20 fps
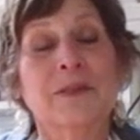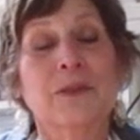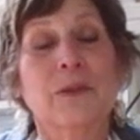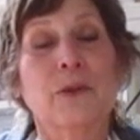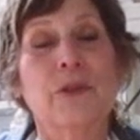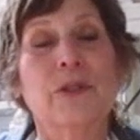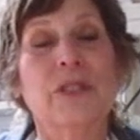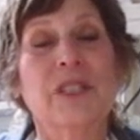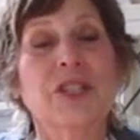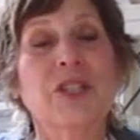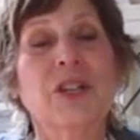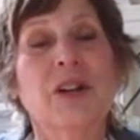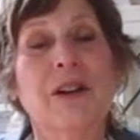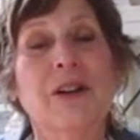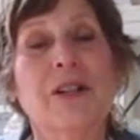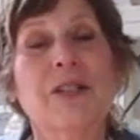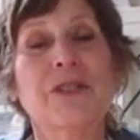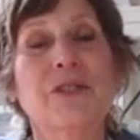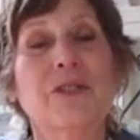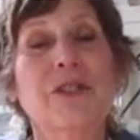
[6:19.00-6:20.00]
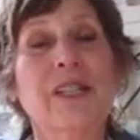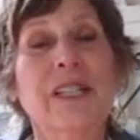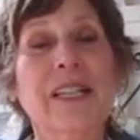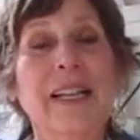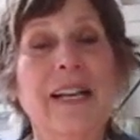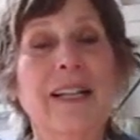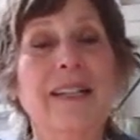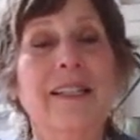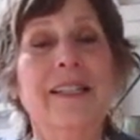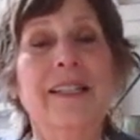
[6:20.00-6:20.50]
or a tart or a
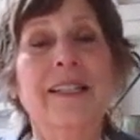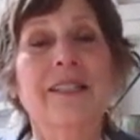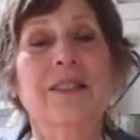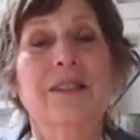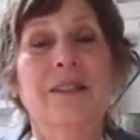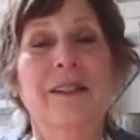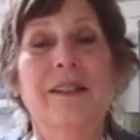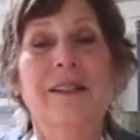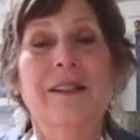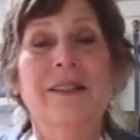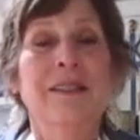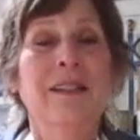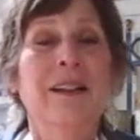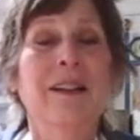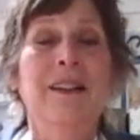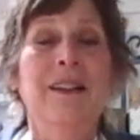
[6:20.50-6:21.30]
galette on,